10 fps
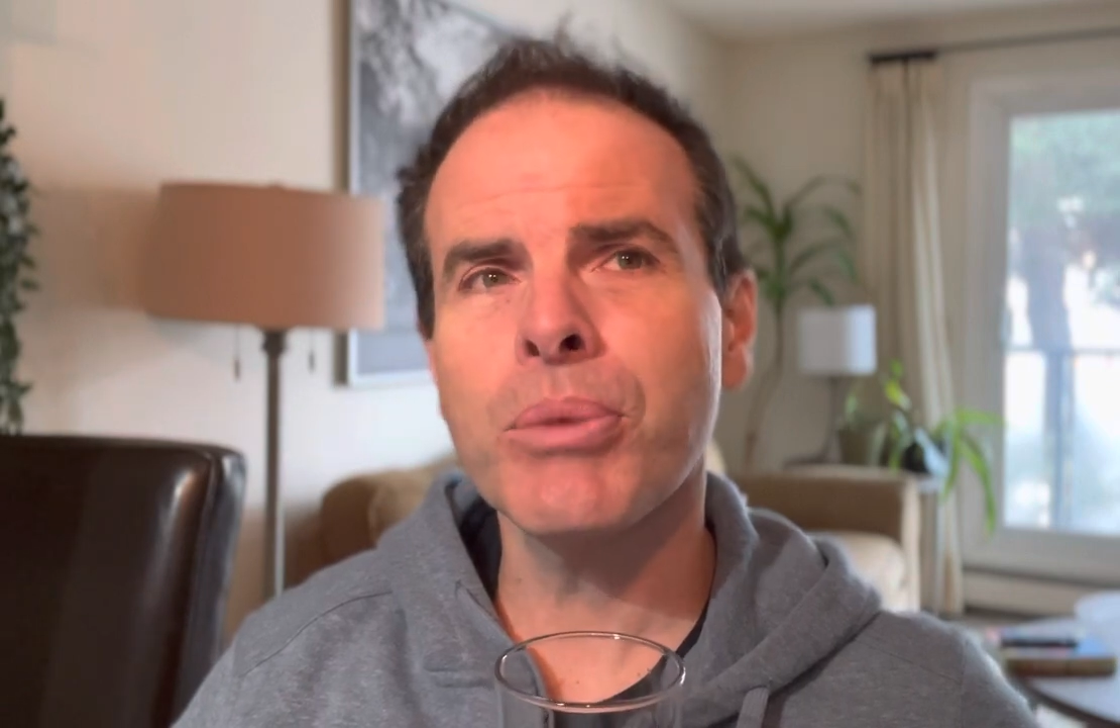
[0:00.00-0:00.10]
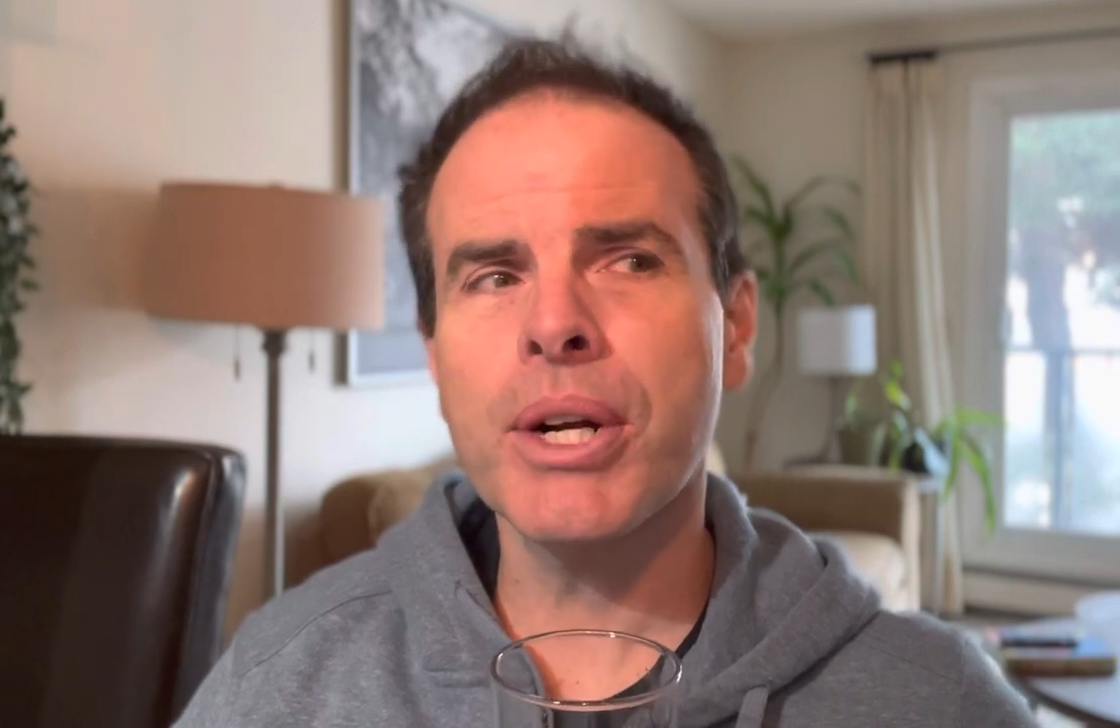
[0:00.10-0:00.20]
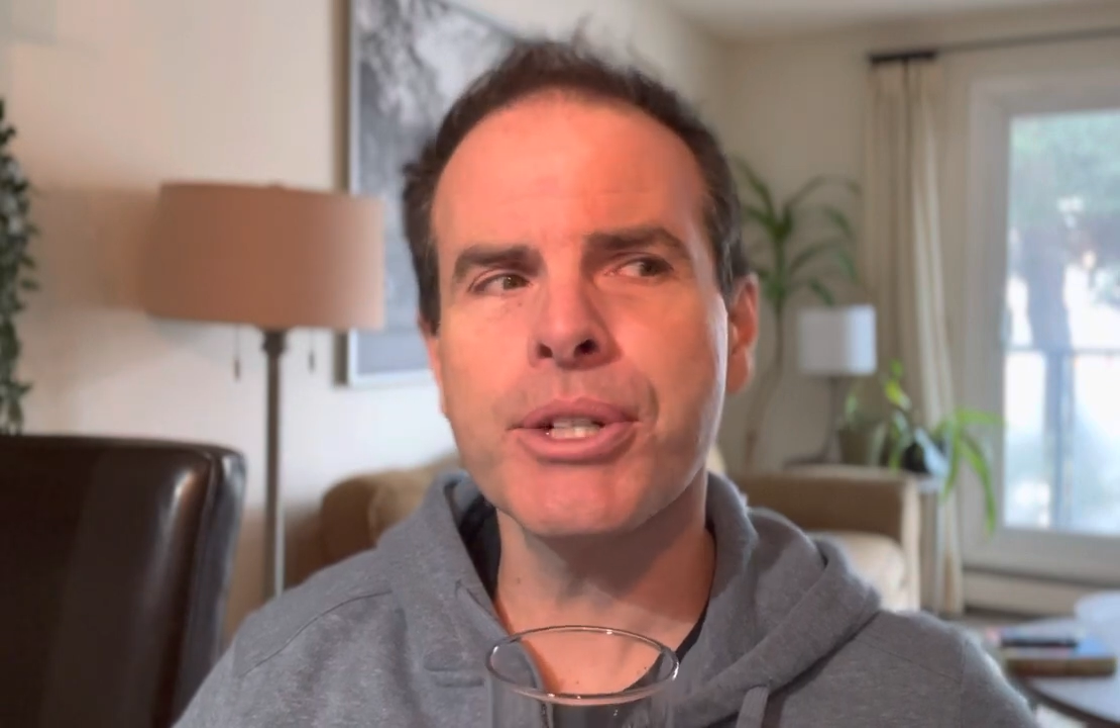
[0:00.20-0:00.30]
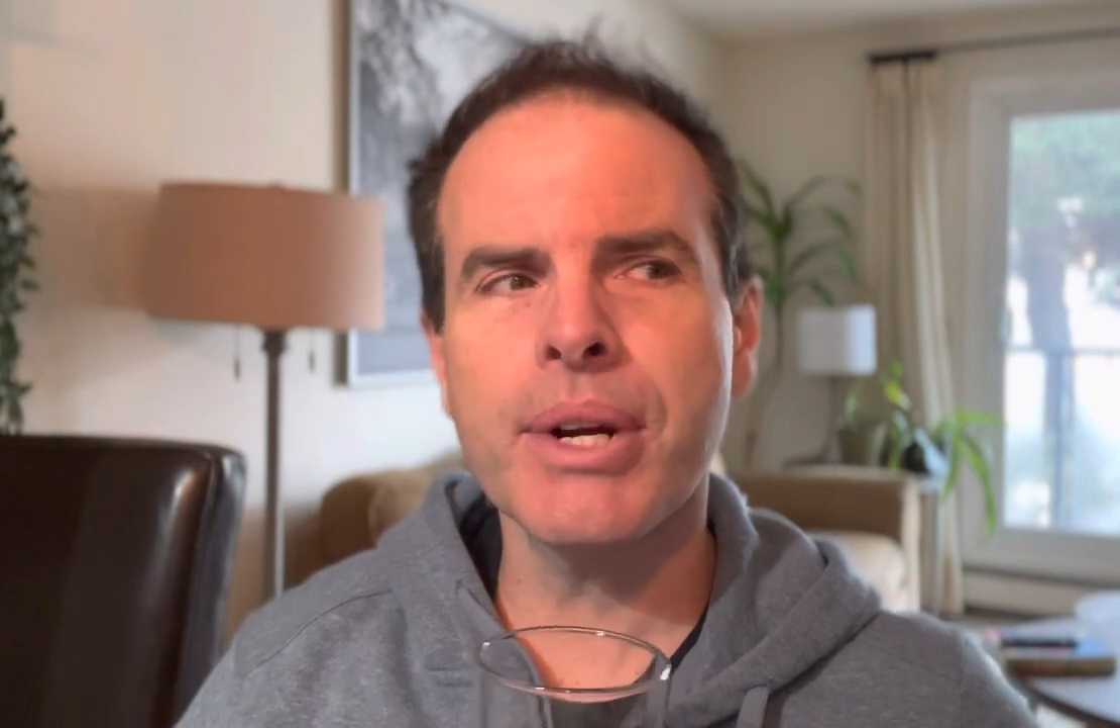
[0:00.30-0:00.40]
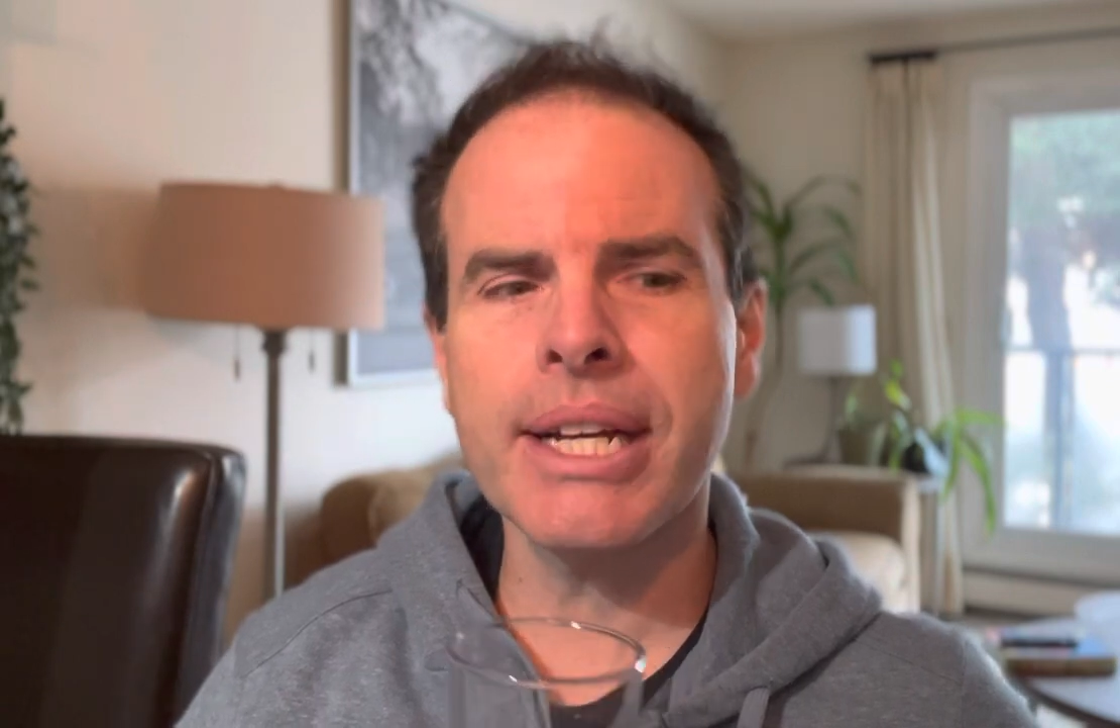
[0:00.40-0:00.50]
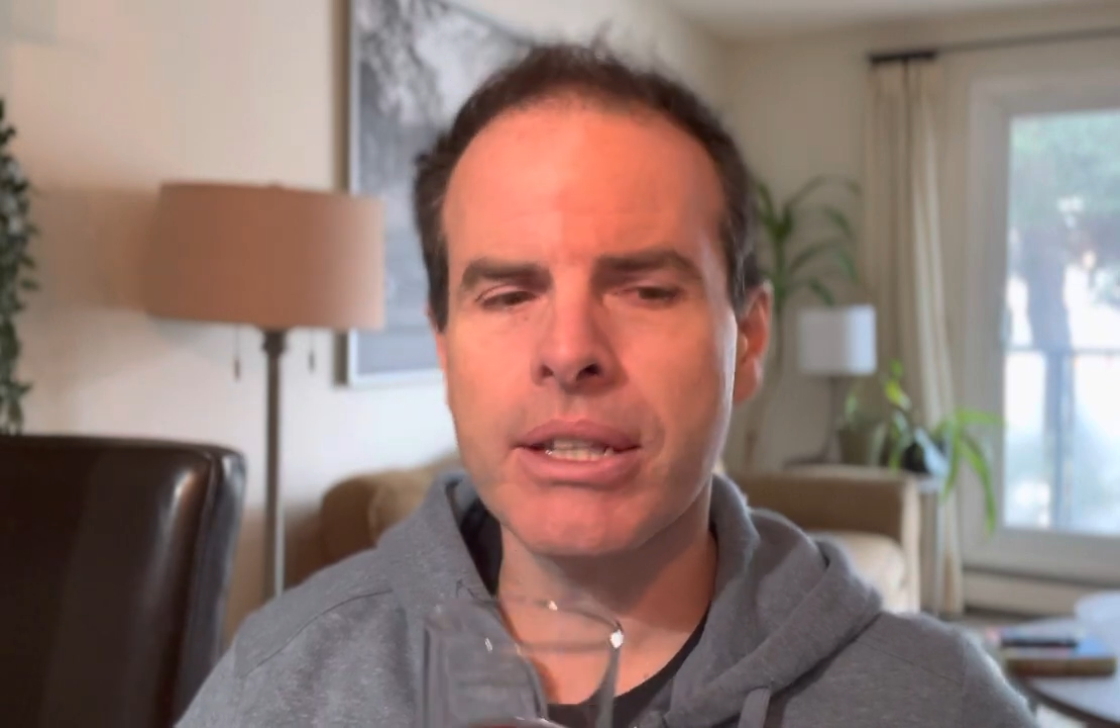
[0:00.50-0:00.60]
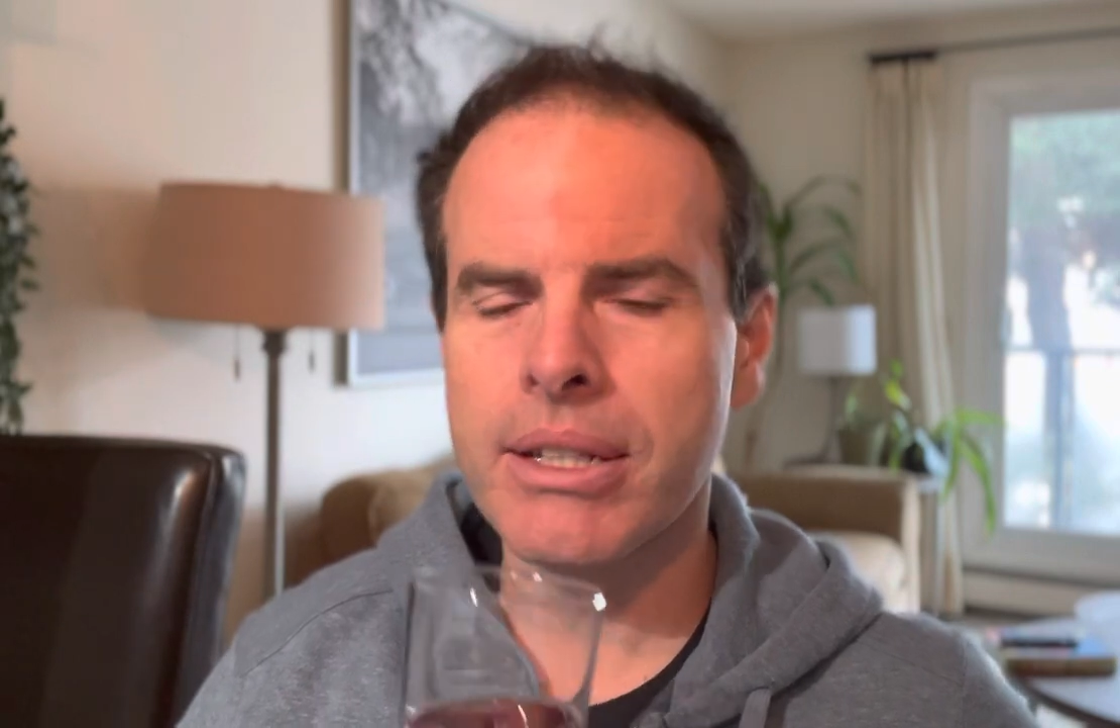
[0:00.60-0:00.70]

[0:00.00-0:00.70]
more I drink it,